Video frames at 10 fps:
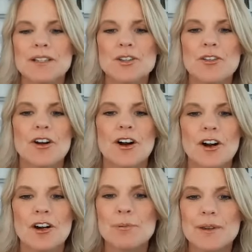And so there
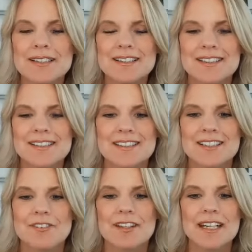are places to
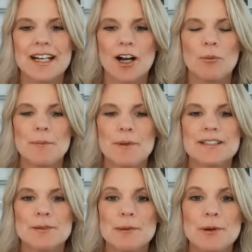definitely get help. I
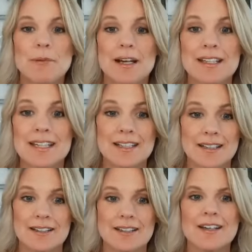mean, some people might need
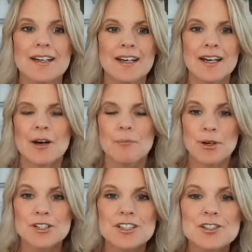in
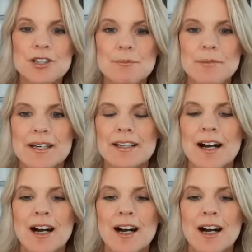person treatment.